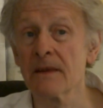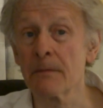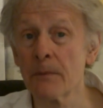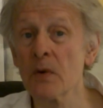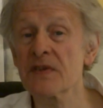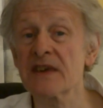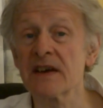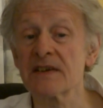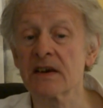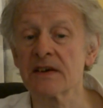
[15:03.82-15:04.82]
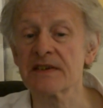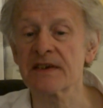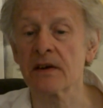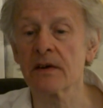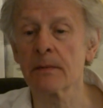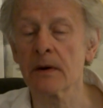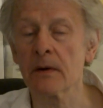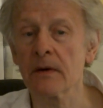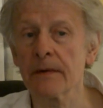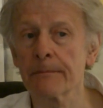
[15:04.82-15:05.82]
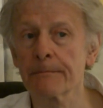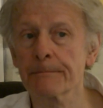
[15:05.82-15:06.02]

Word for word: that both sides are concerned about.